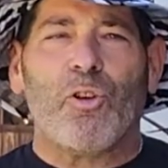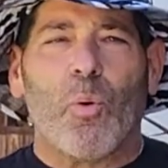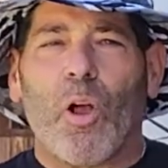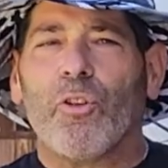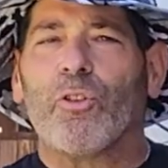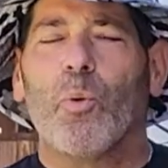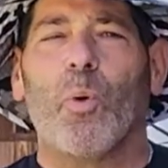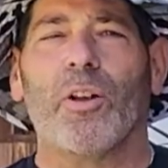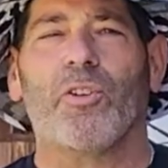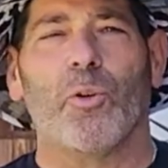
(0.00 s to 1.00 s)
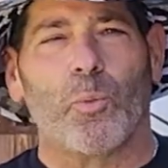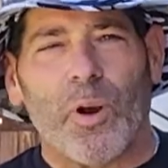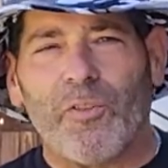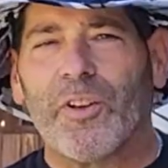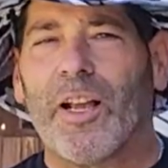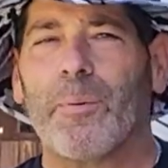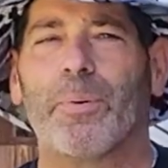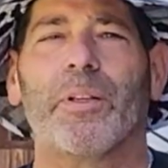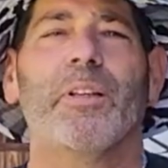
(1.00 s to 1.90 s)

you also want to rough it up